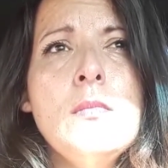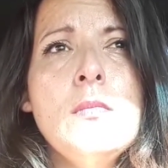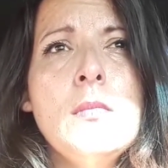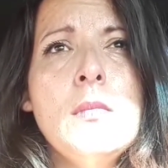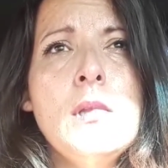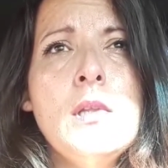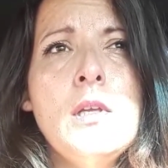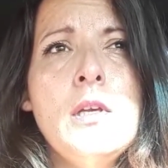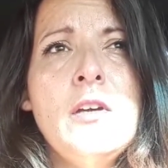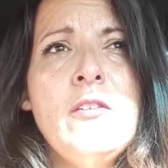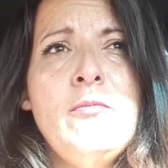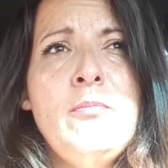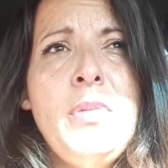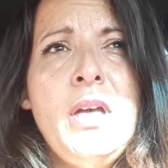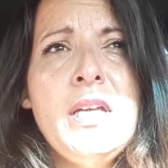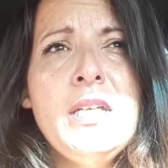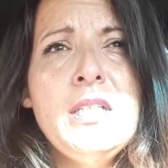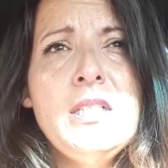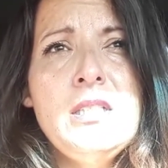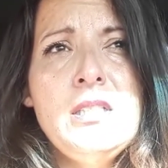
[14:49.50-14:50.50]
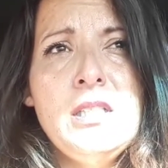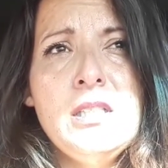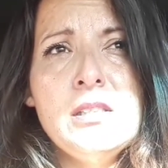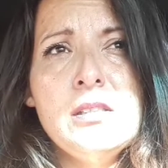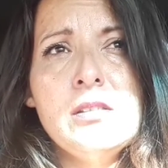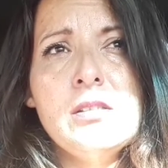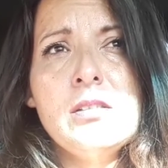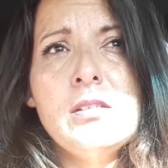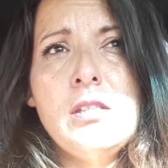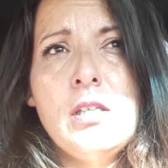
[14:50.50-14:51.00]
of
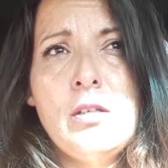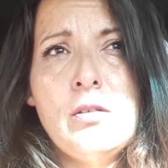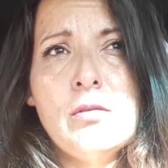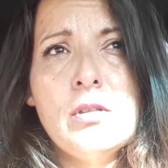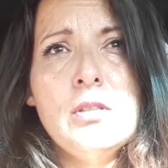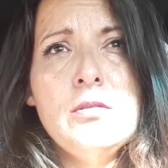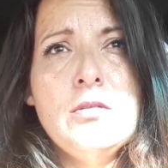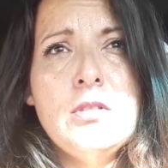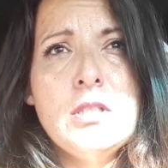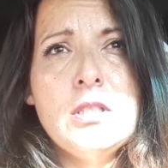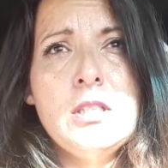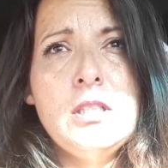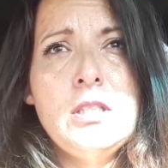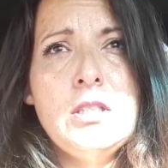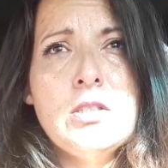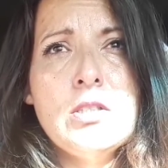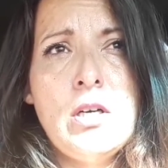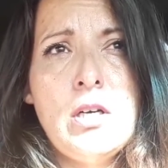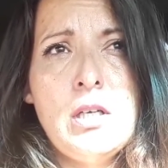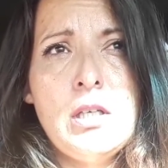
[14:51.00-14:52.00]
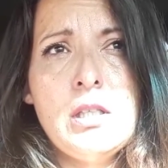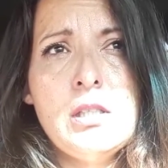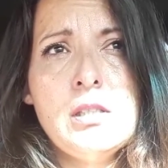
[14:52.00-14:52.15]
penitence that grows in his heart,